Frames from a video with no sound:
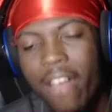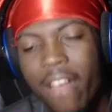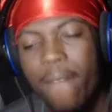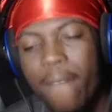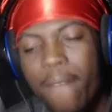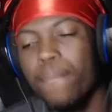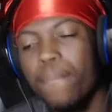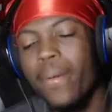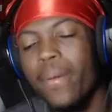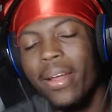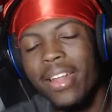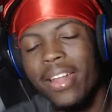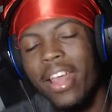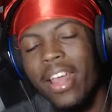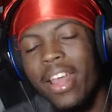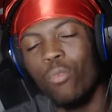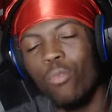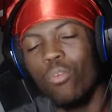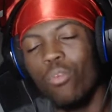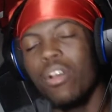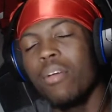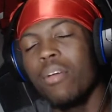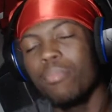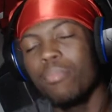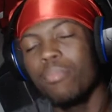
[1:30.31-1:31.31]
but that
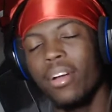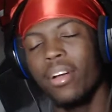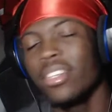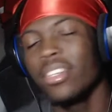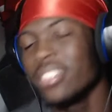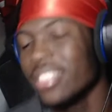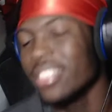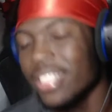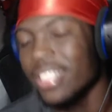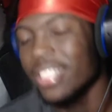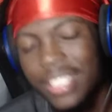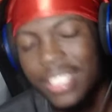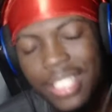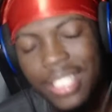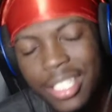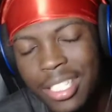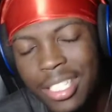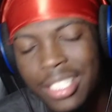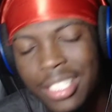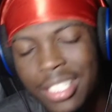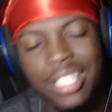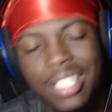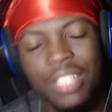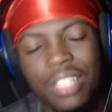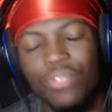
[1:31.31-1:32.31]
one person
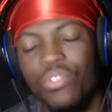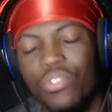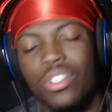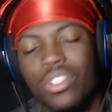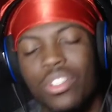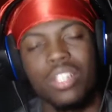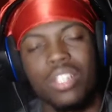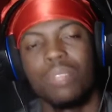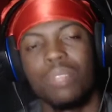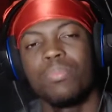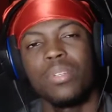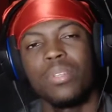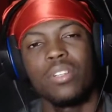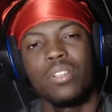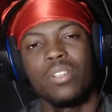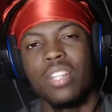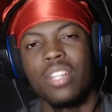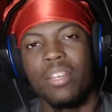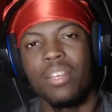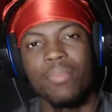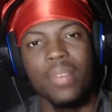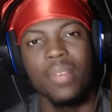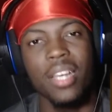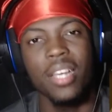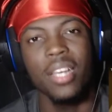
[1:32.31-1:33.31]
just fuck up your day,
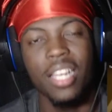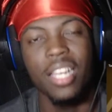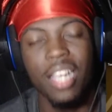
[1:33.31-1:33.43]
man.